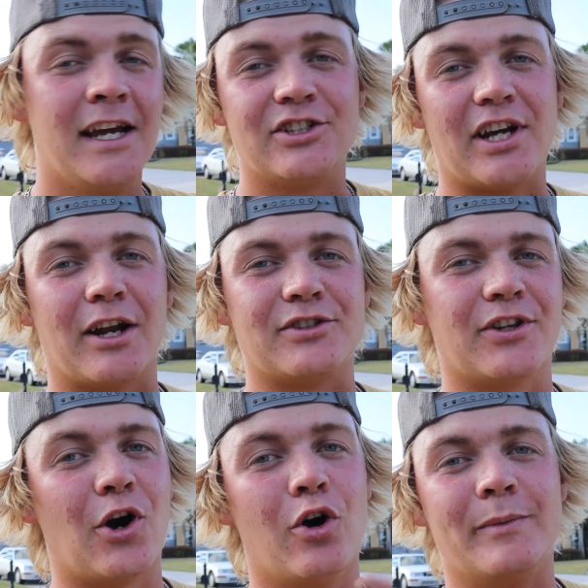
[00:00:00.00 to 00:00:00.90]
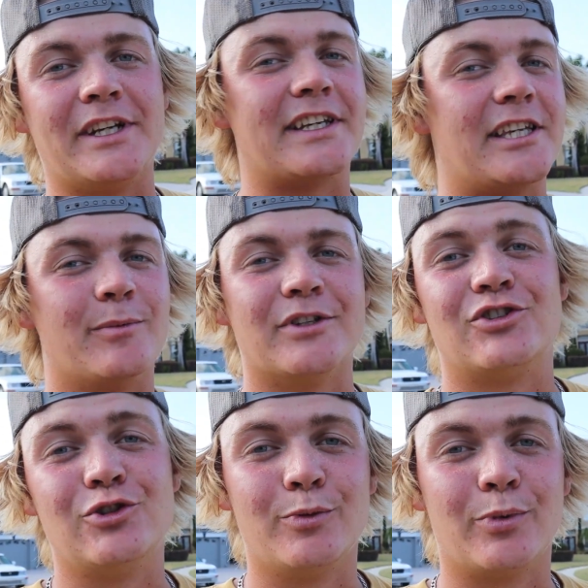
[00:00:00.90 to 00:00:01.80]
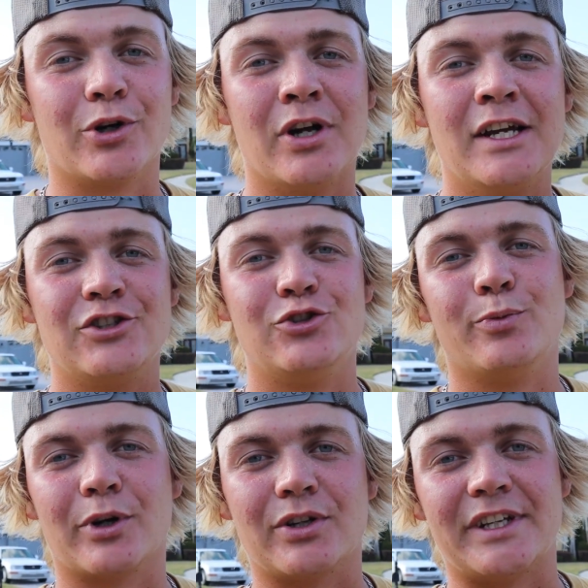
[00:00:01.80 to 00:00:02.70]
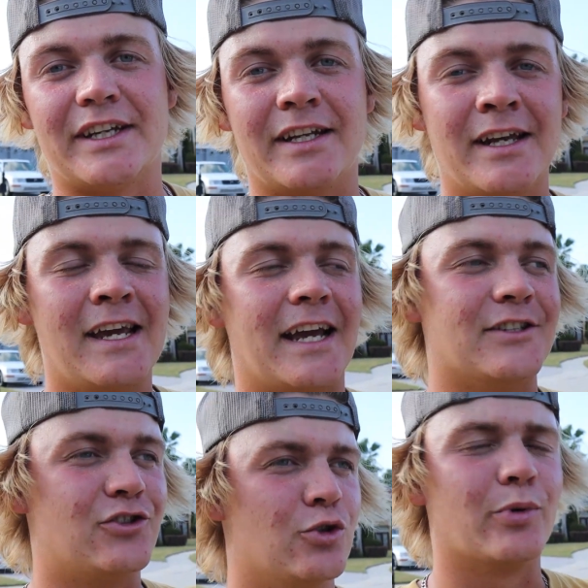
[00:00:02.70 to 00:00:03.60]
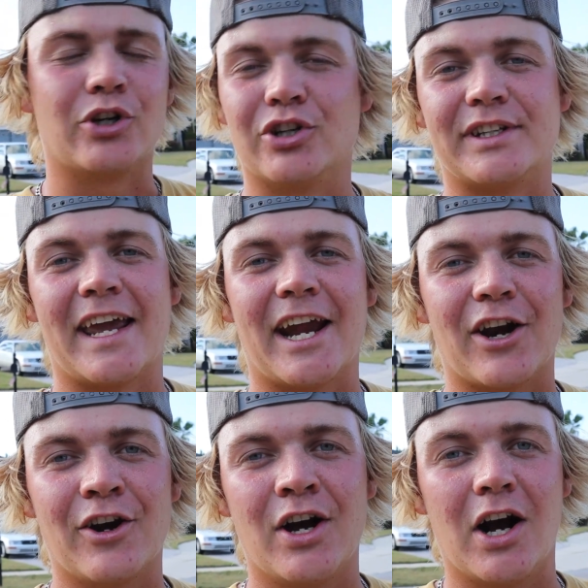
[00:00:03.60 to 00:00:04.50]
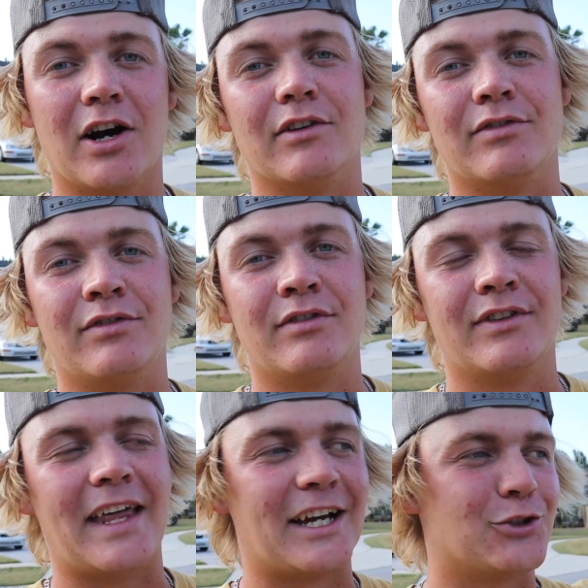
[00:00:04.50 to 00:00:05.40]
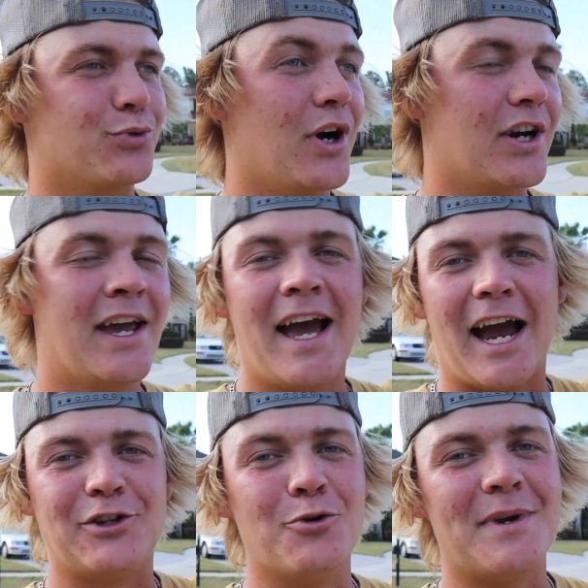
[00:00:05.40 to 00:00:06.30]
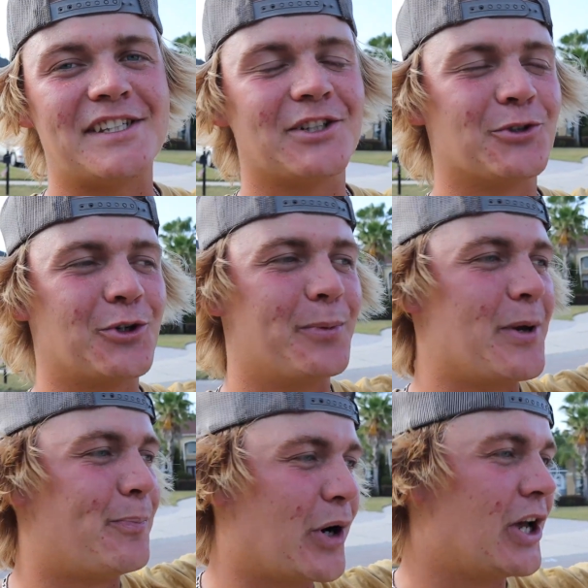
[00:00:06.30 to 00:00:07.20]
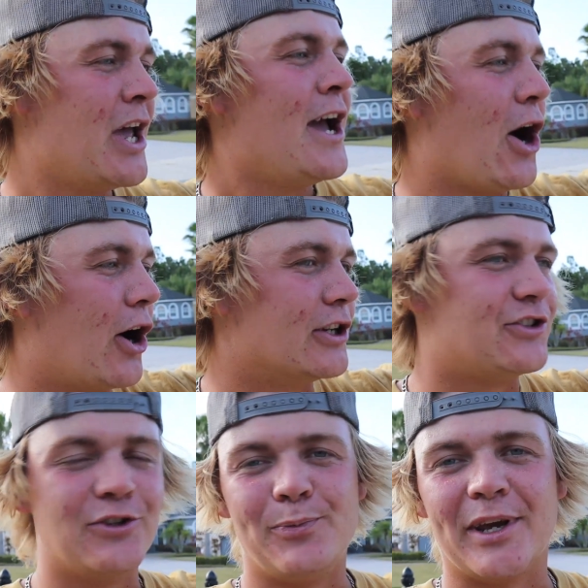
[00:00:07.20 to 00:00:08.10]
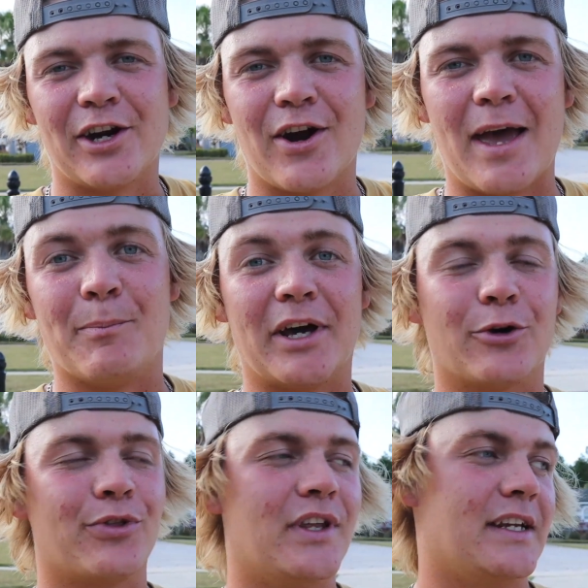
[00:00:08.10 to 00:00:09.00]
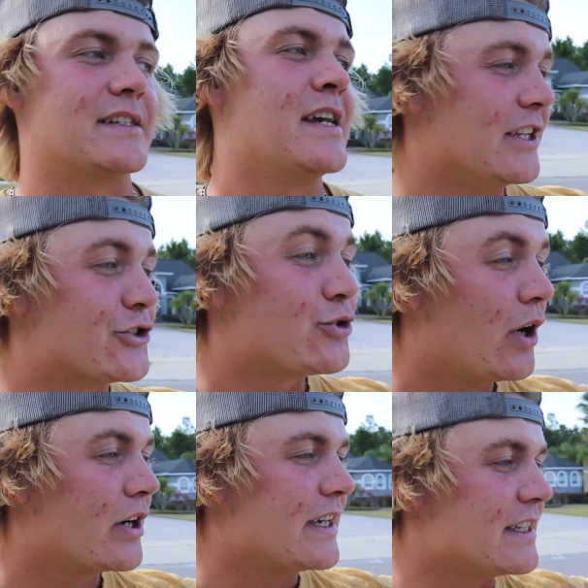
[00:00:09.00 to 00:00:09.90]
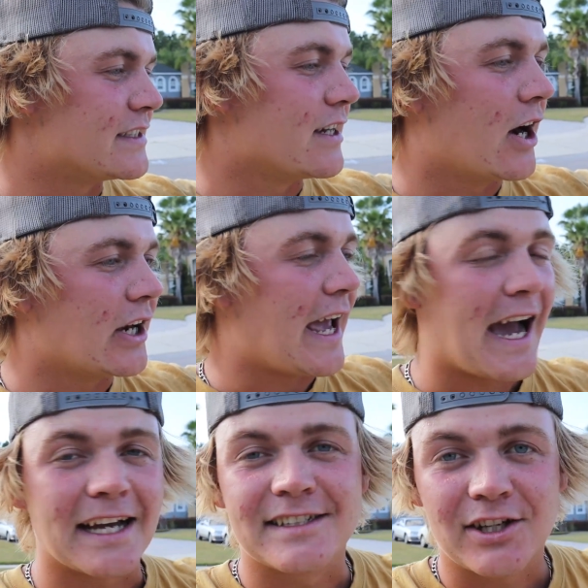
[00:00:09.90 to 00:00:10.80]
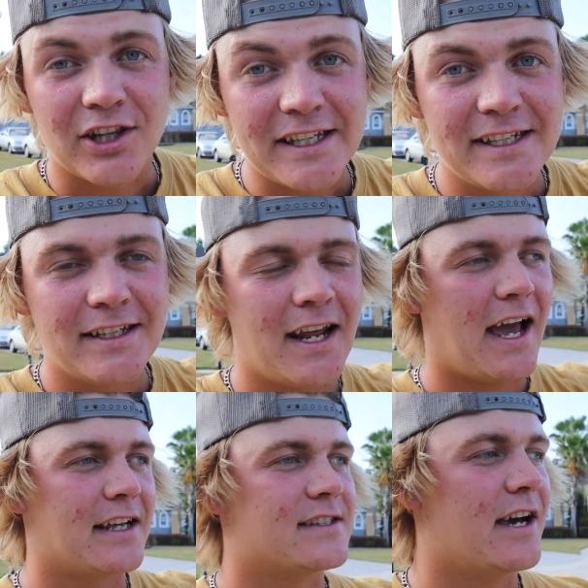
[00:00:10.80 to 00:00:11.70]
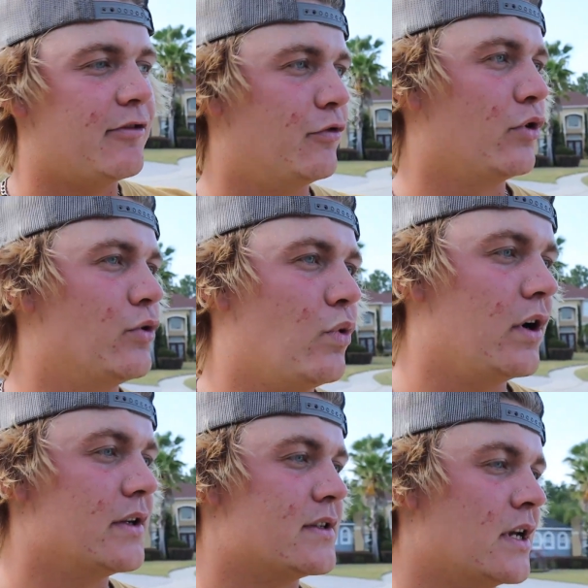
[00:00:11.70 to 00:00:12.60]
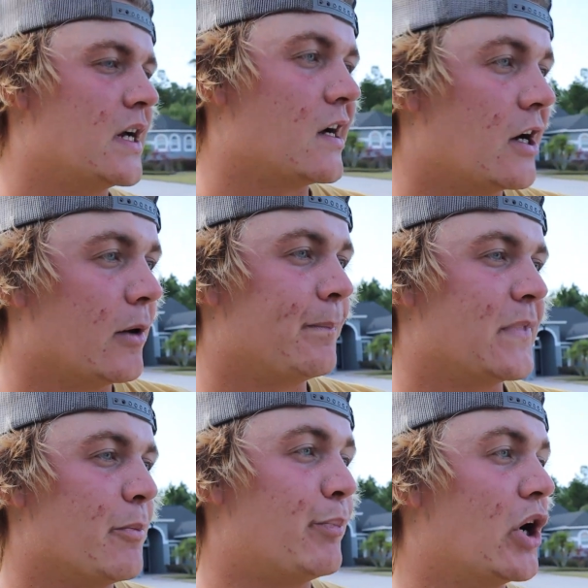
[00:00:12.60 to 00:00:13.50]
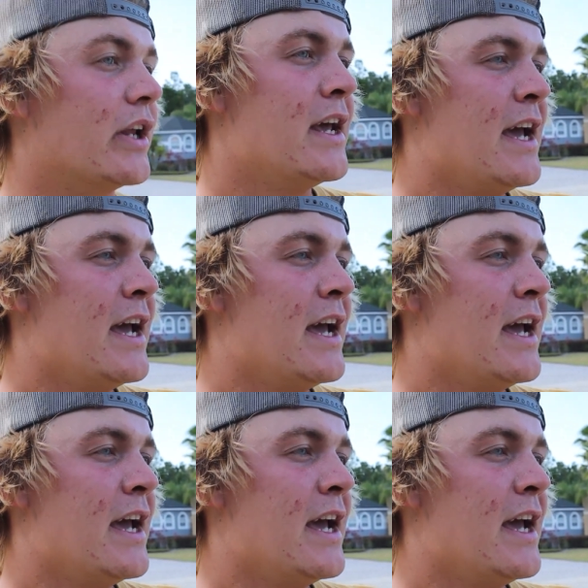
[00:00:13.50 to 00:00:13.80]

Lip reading: Shout out to the homie, keeping super clean and super good care of that truck. I do miss it a little bit, but on to bigger and better things. This truck is not as clean as that Ford was, but